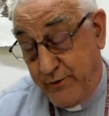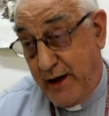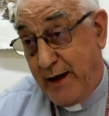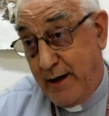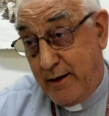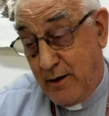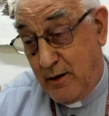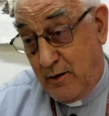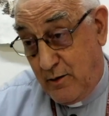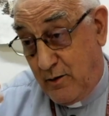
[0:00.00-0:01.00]

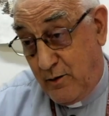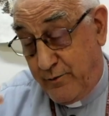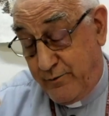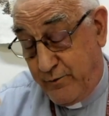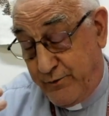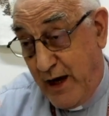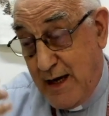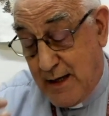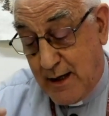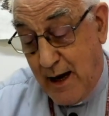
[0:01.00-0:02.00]
the
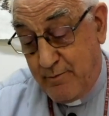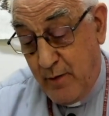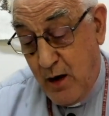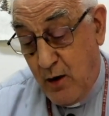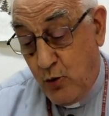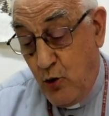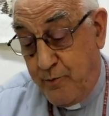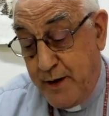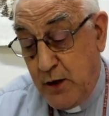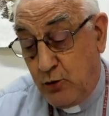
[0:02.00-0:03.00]
income will
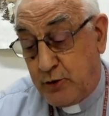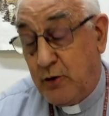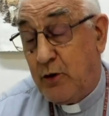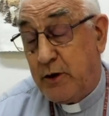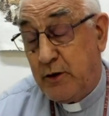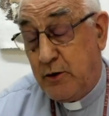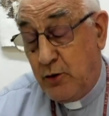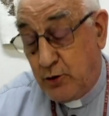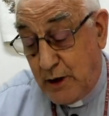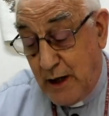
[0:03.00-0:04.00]
be
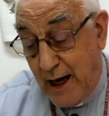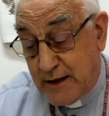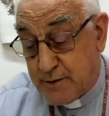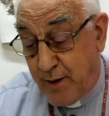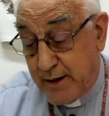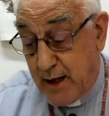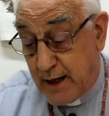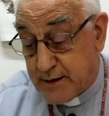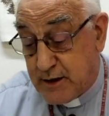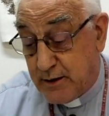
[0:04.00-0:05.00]
utilized by the
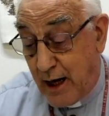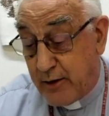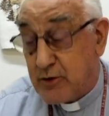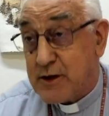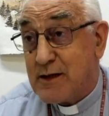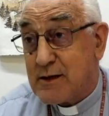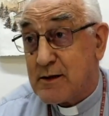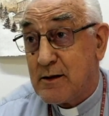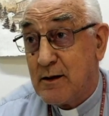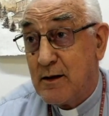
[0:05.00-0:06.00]
archdiocese